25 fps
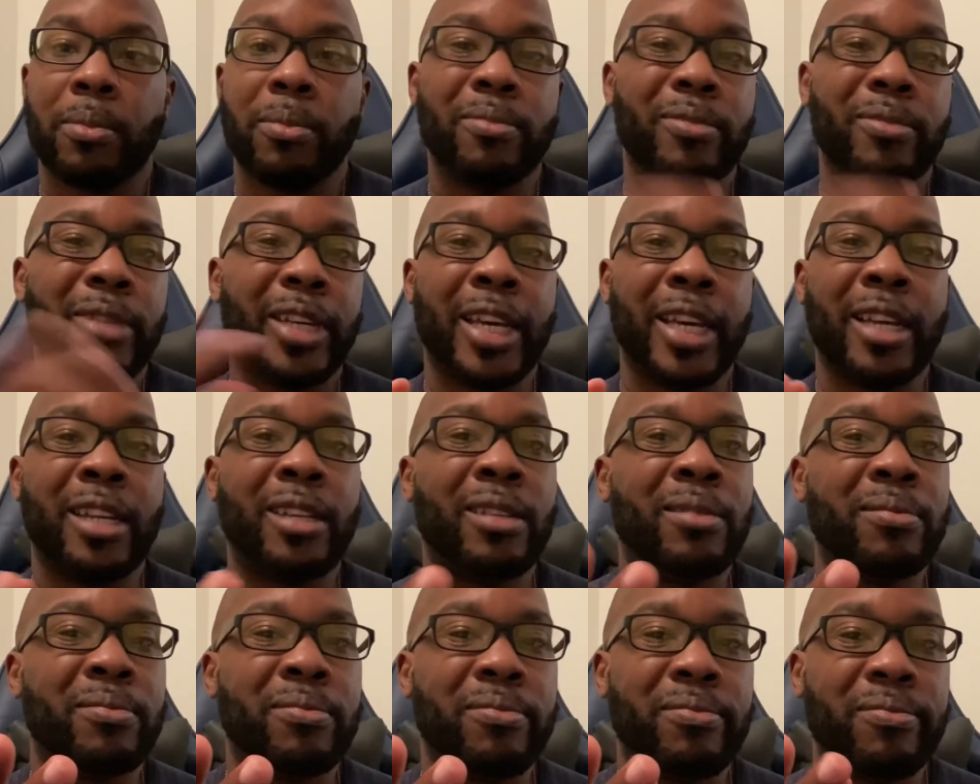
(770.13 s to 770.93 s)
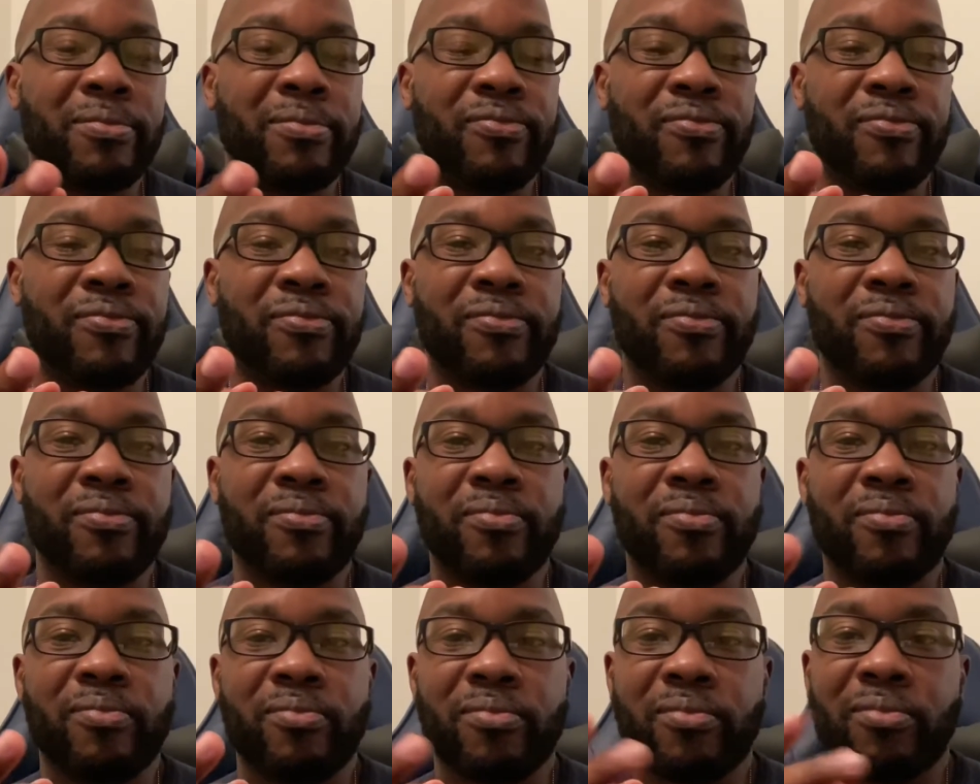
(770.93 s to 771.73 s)
And
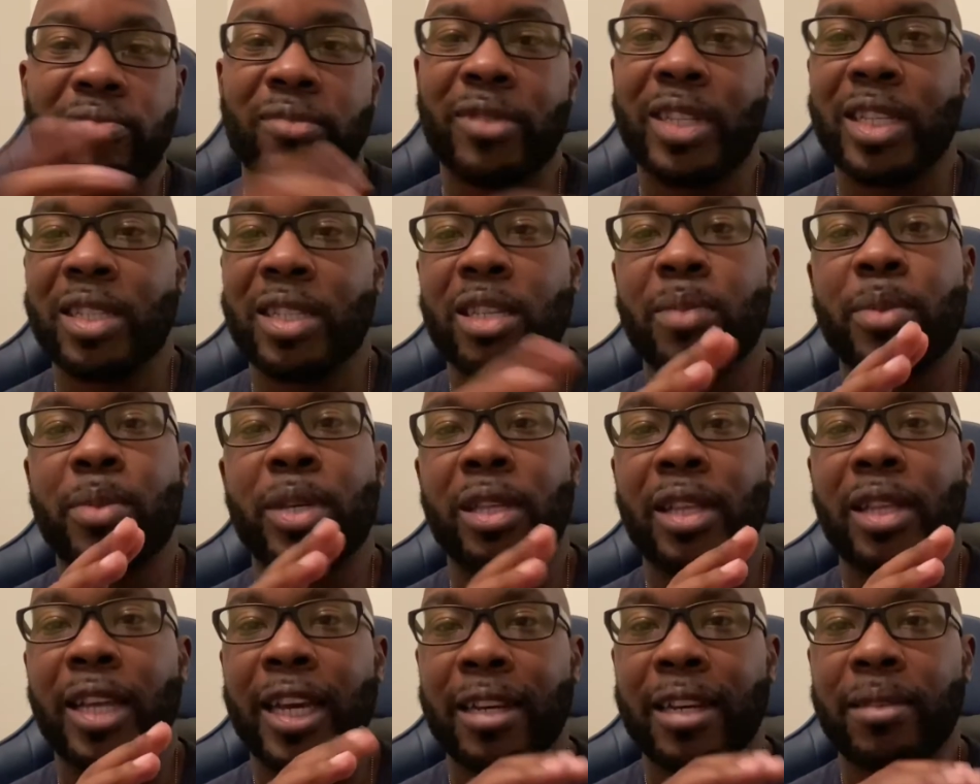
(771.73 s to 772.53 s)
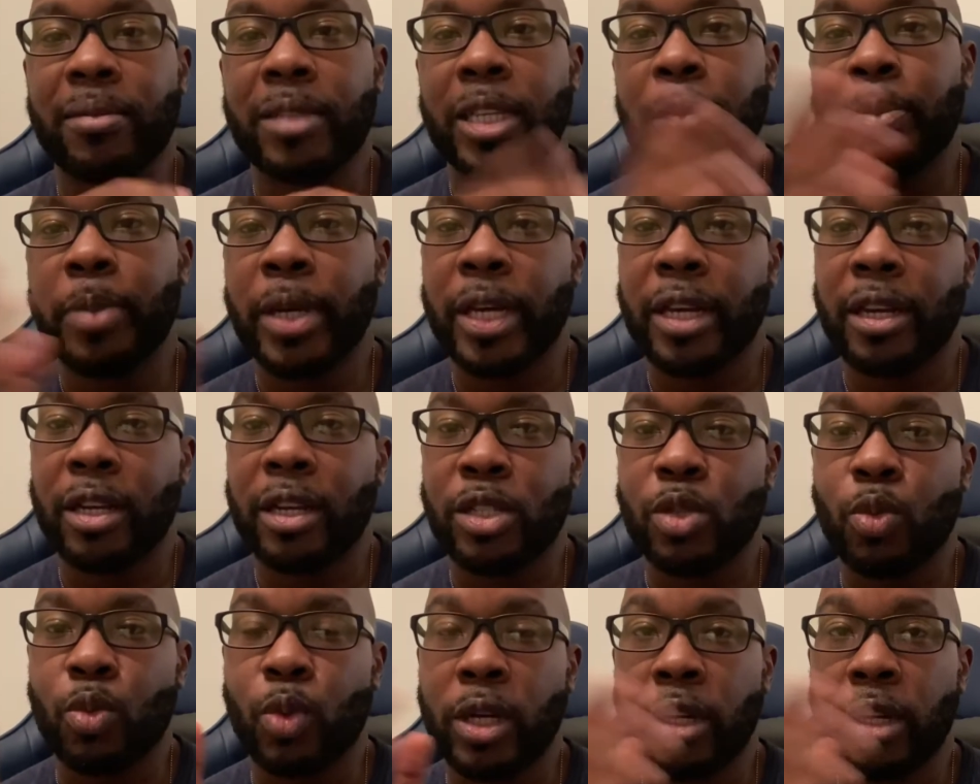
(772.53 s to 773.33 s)
this could be like nitpicking as
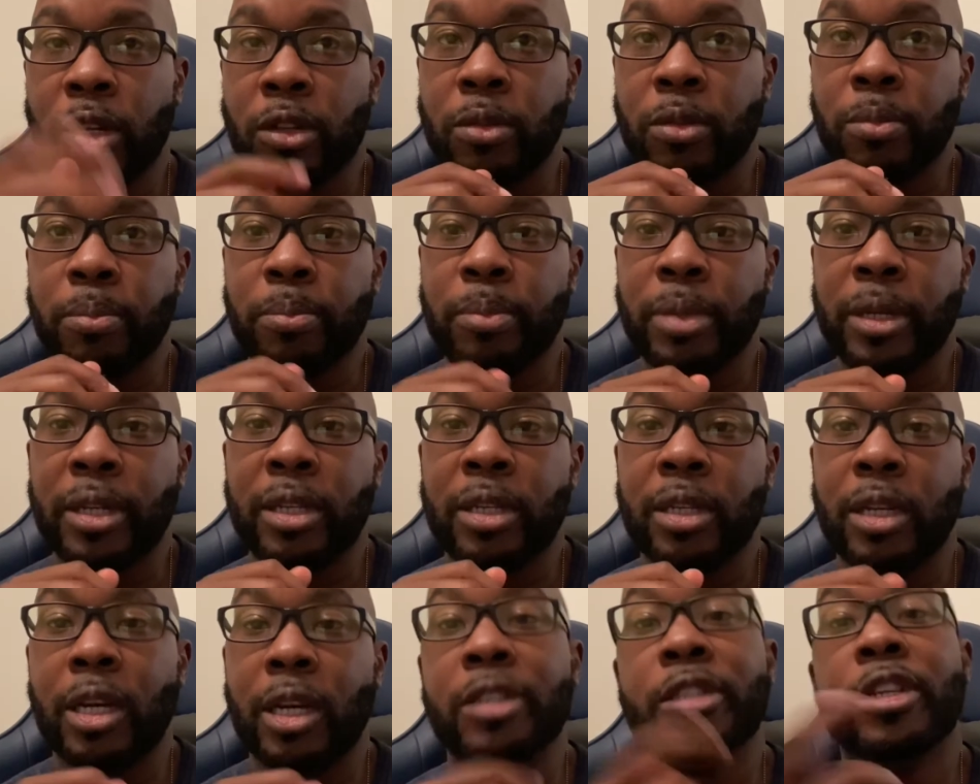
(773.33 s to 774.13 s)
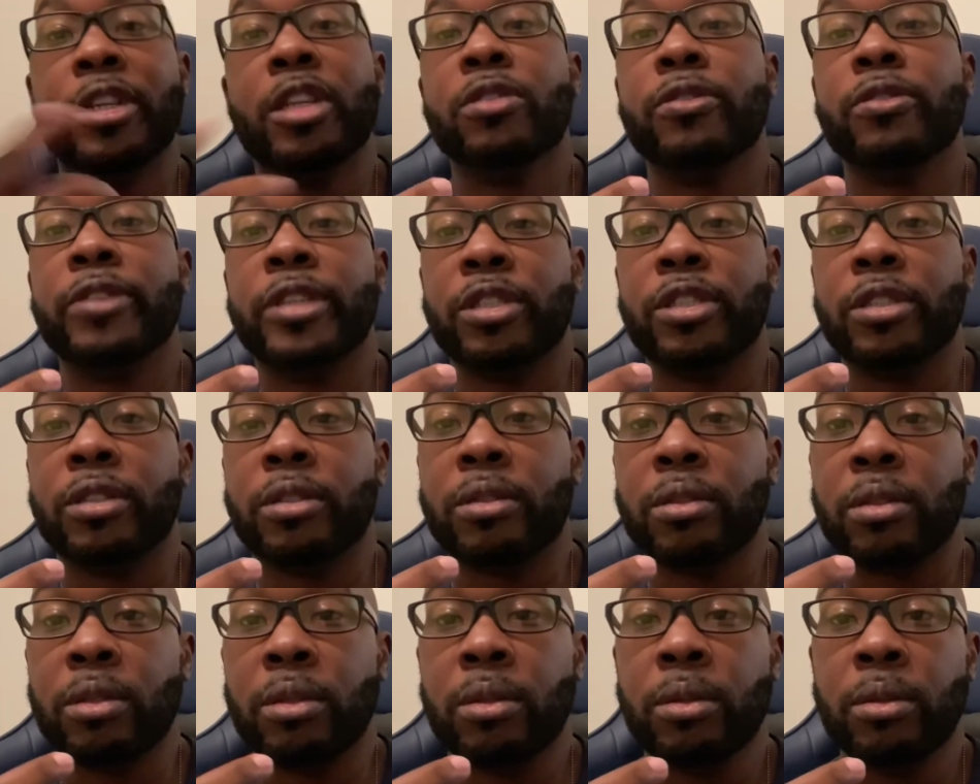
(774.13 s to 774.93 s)
well, but another reason
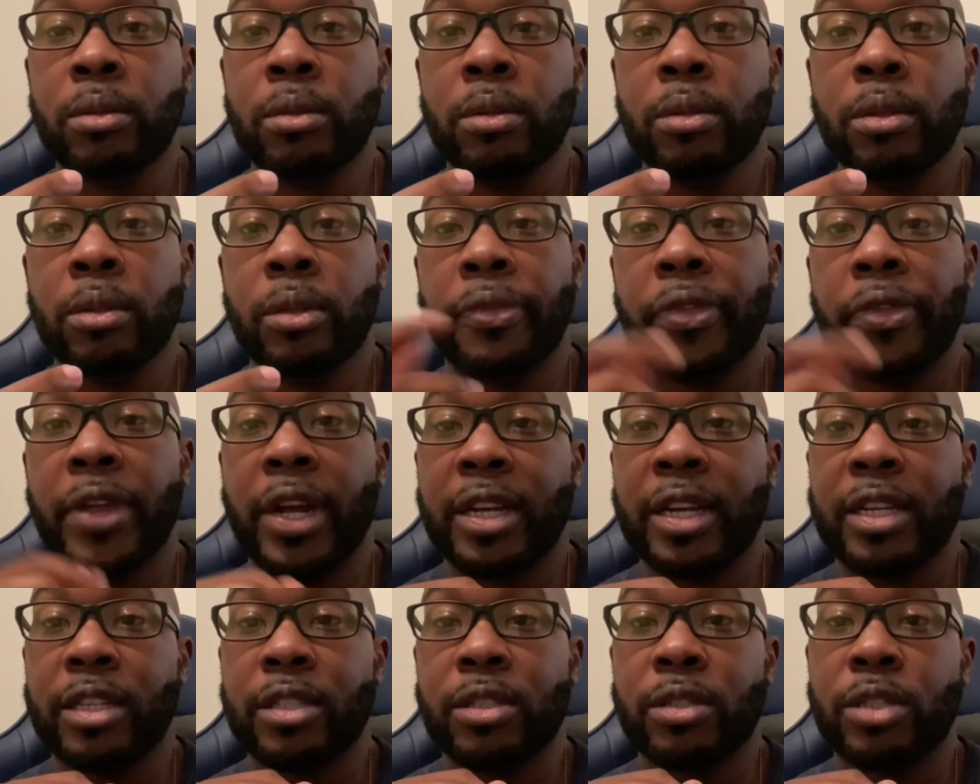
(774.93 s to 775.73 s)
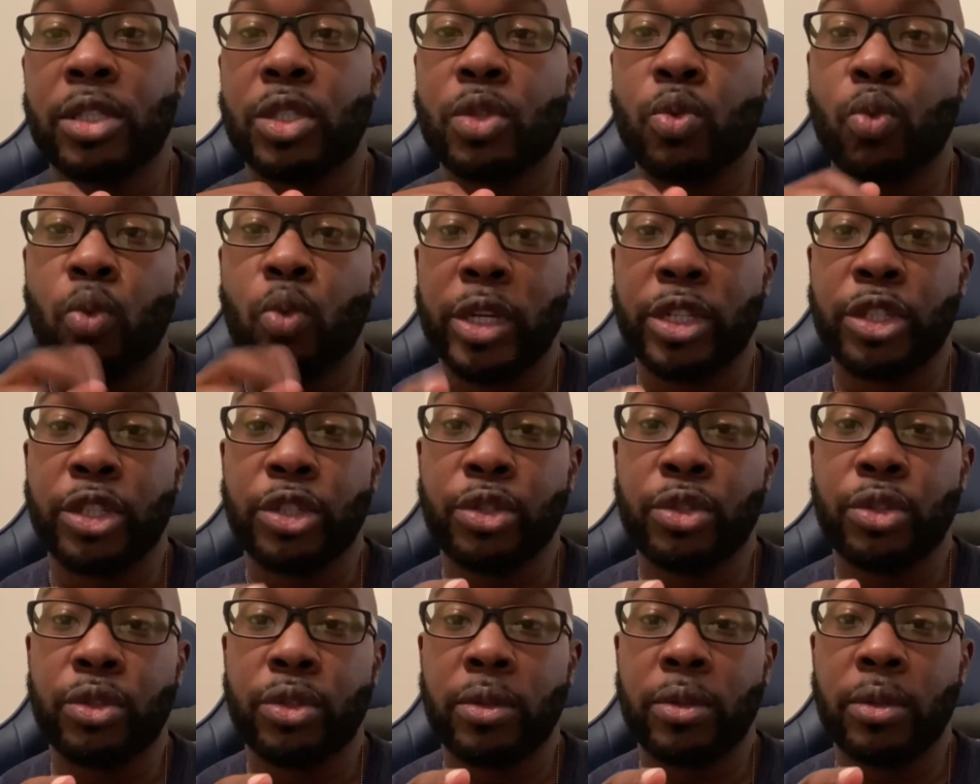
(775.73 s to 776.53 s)
that I
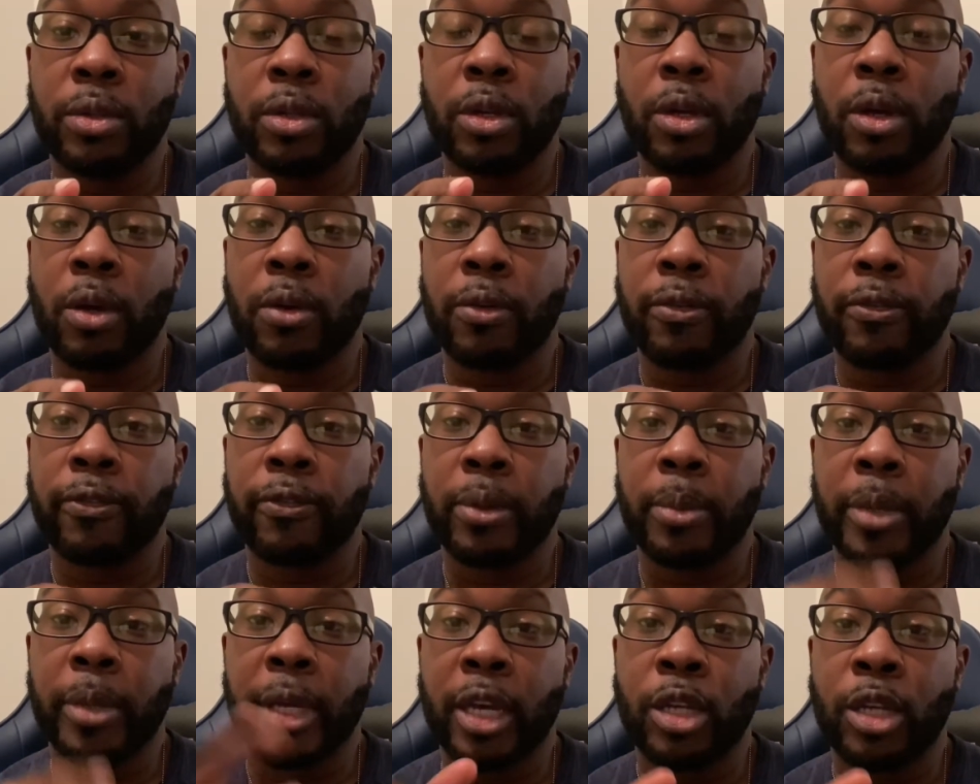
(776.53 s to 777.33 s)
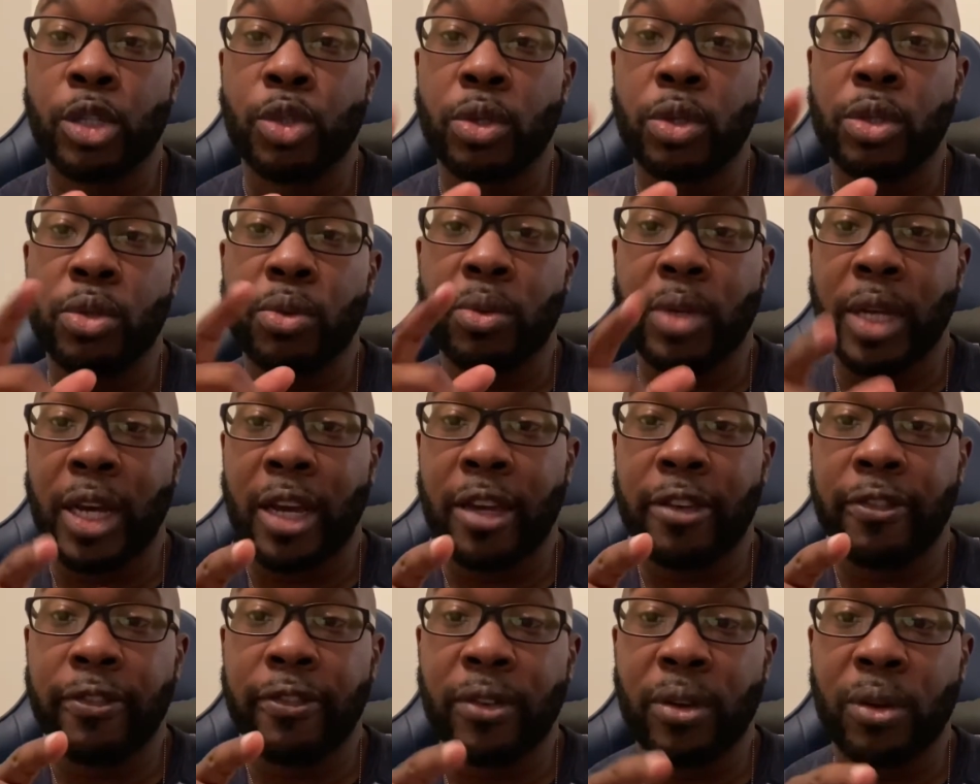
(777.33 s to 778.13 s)
switched, you know, from an Android to an
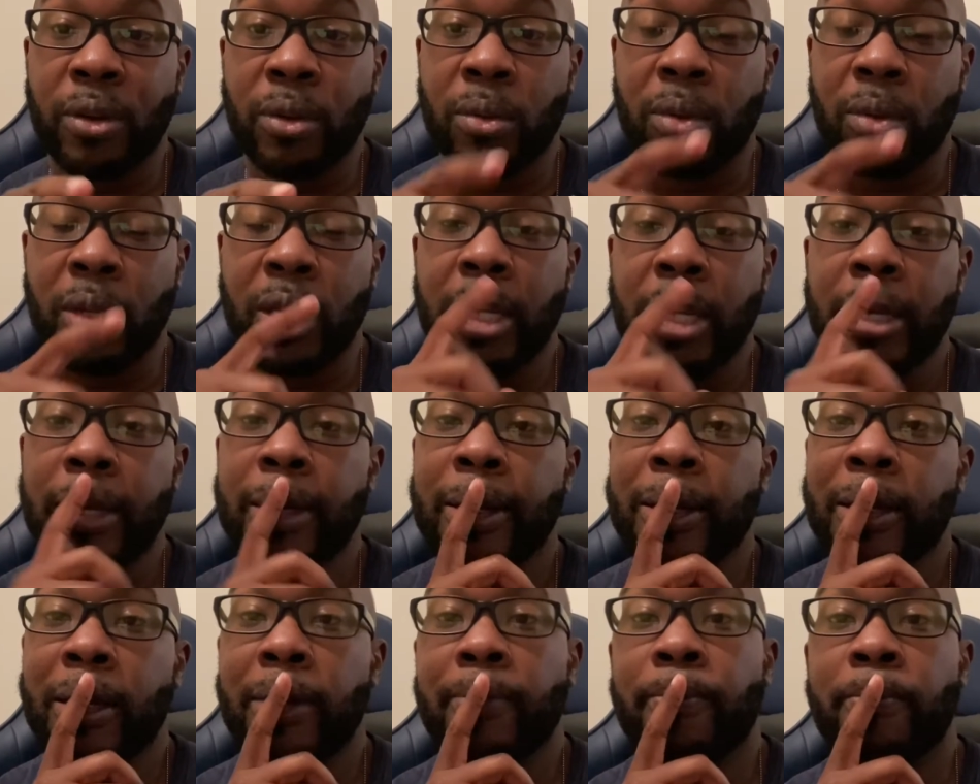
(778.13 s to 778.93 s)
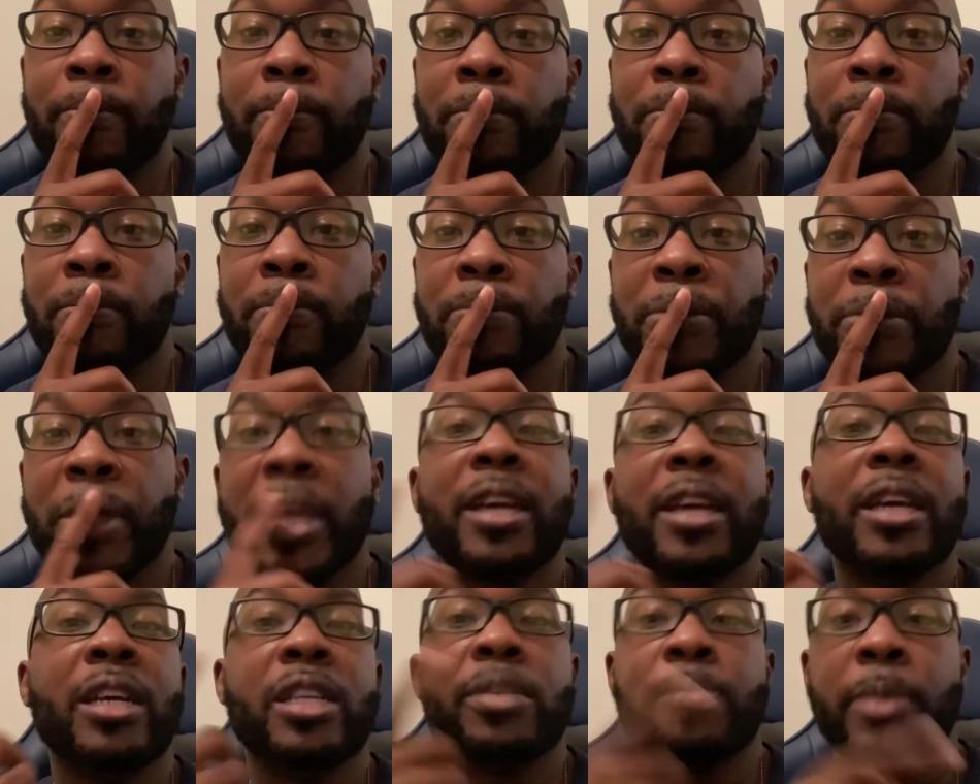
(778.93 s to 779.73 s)
iPhone
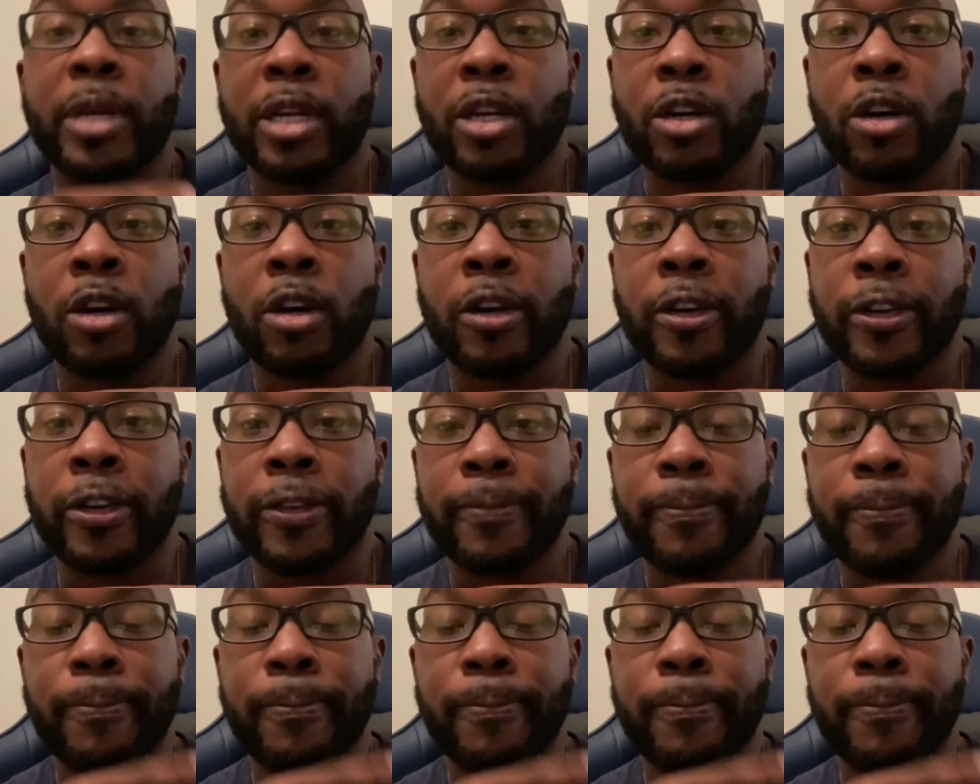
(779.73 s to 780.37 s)
is my car.